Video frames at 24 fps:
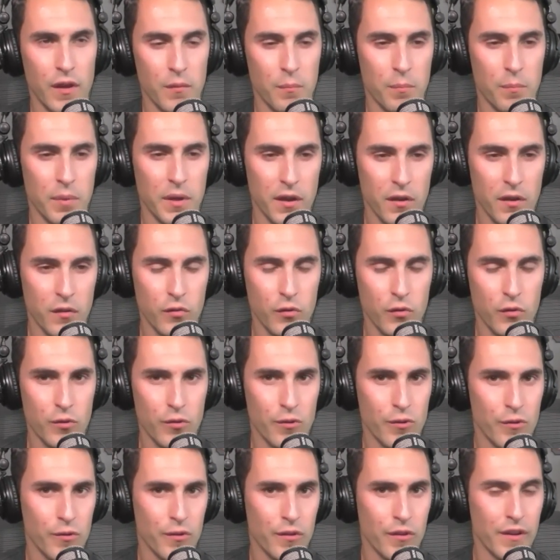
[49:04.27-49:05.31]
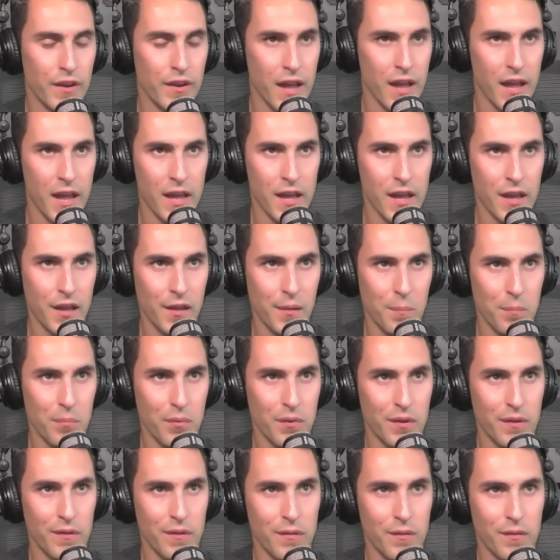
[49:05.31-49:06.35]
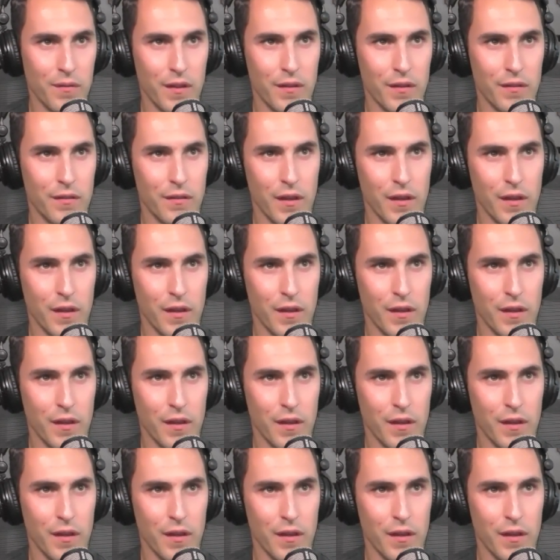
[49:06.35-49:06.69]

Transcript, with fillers: and Pixel and Ape and